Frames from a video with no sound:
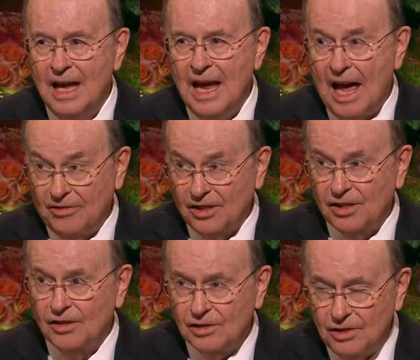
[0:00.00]
At the
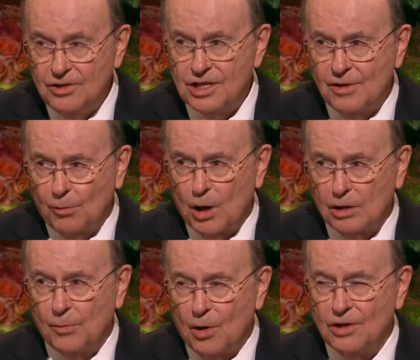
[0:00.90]
conclusion of
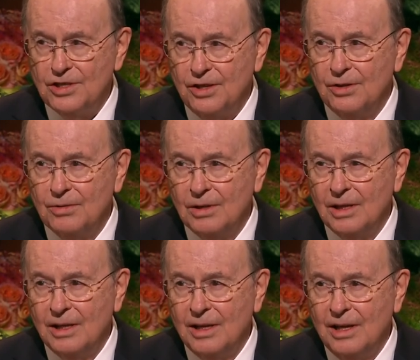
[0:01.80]
World War II,
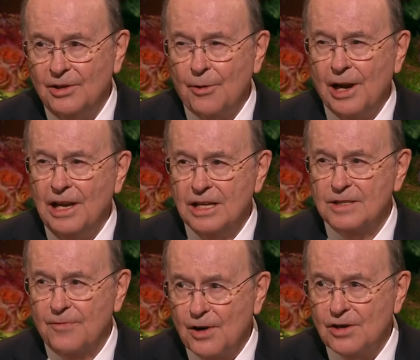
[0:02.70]
during his
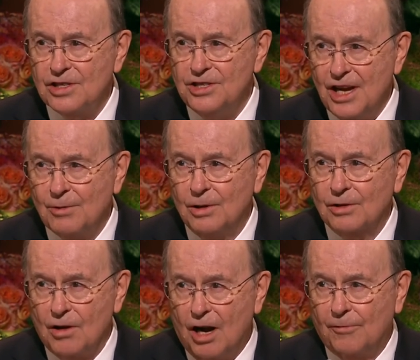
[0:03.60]
first general
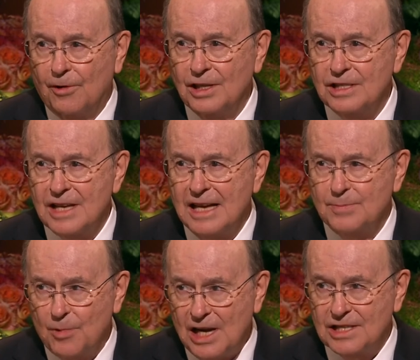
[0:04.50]
conference as
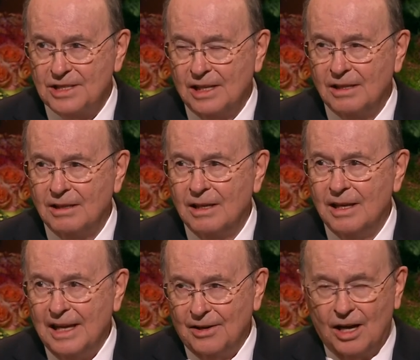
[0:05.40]
president
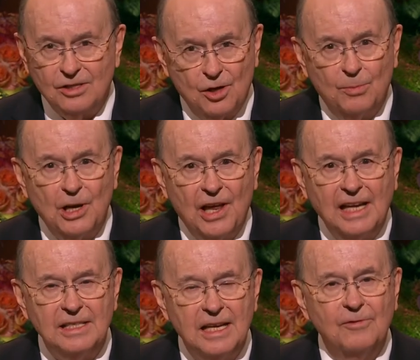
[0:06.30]
in October
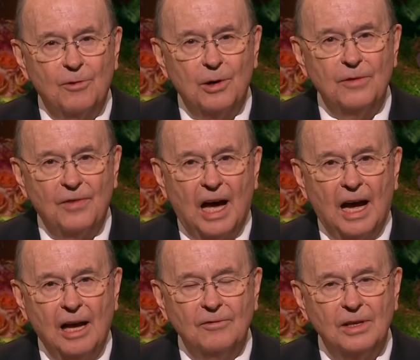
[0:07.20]

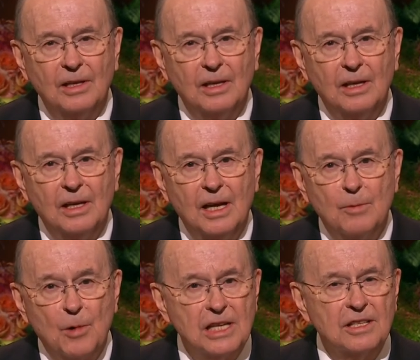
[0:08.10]
1945,
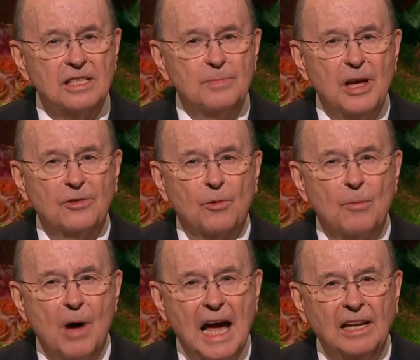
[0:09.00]
President Smith
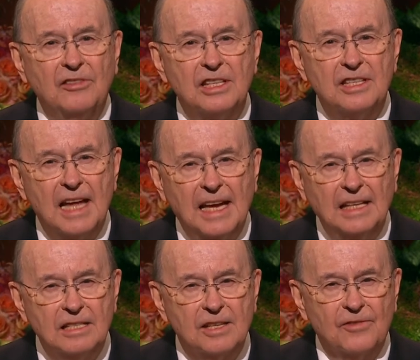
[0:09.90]
reminded the
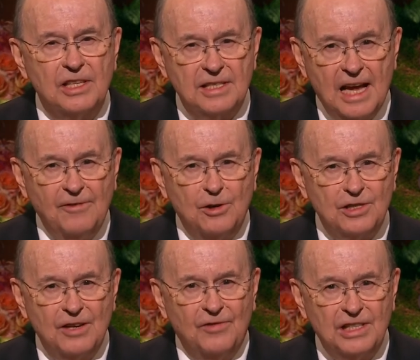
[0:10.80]
saints of the Savior's
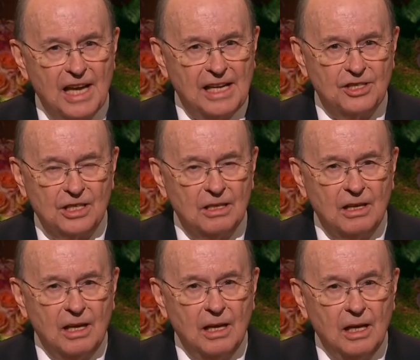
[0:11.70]
invitation
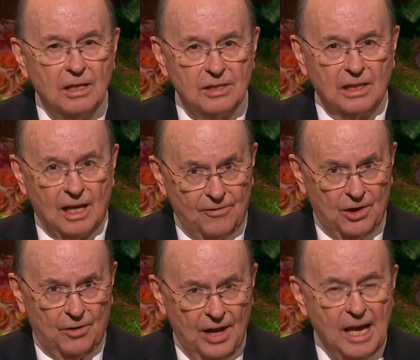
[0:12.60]
to love
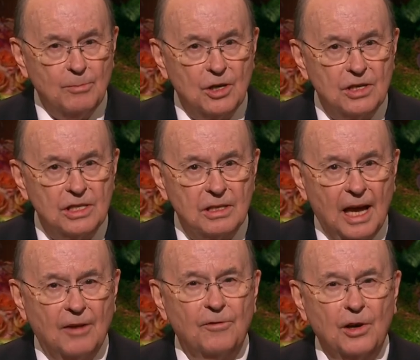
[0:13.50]
their neighbors
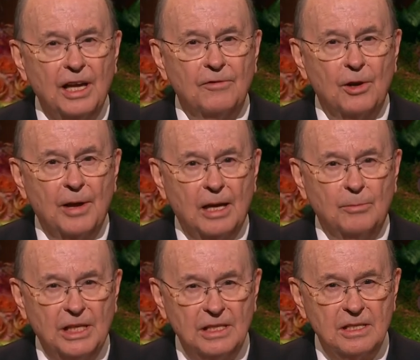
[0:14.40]
and forgive their
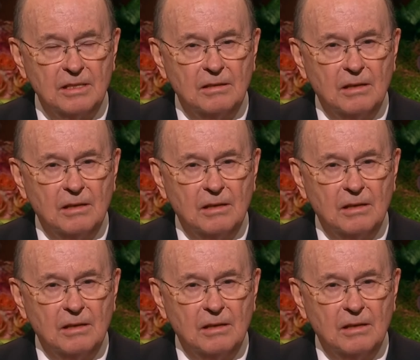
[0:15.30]
enemies,